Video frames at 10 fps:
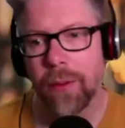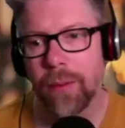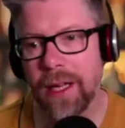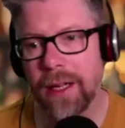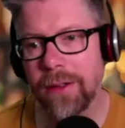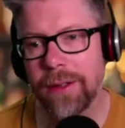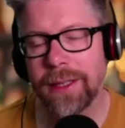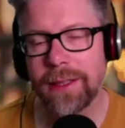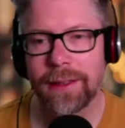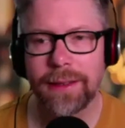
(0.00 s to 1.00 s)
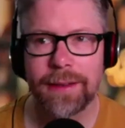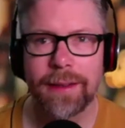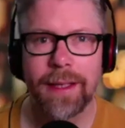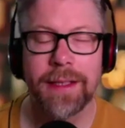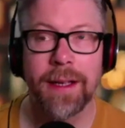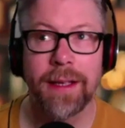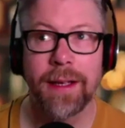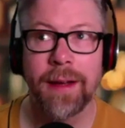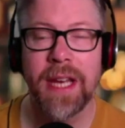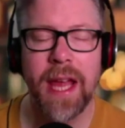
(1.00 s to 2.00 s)
Well,
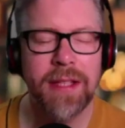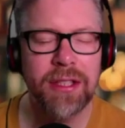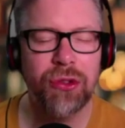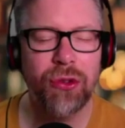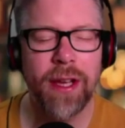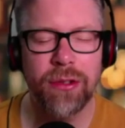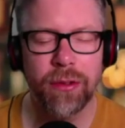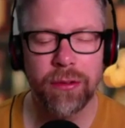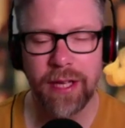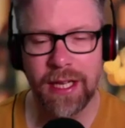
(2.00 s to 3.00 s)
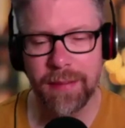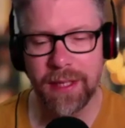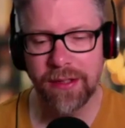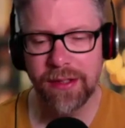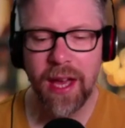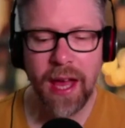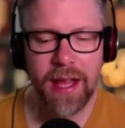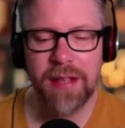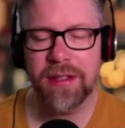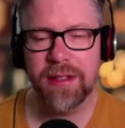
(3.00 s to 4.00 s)
I mean, it's a strange one, really, because
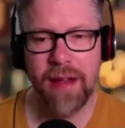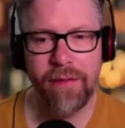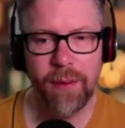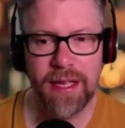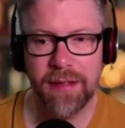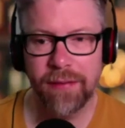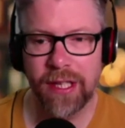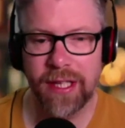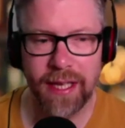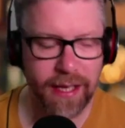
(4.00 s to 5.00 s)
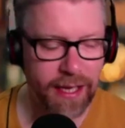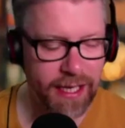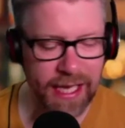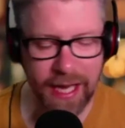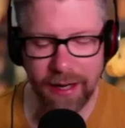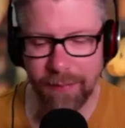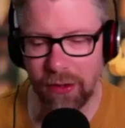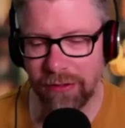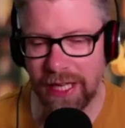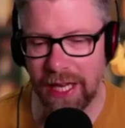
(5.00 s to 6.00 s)
there's several ways of looking at it. And again, I'm
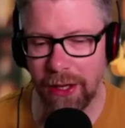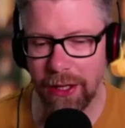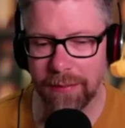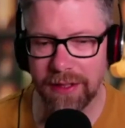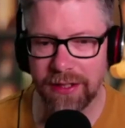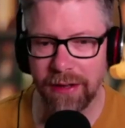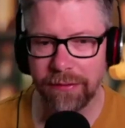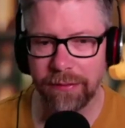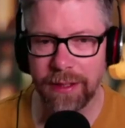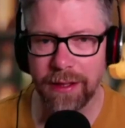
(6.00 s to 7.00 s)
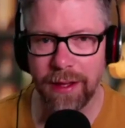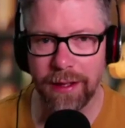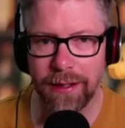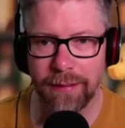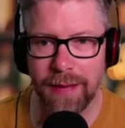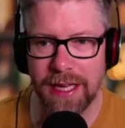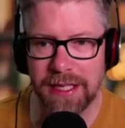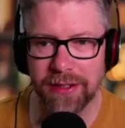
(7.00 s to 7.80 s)
not really aligning myself with any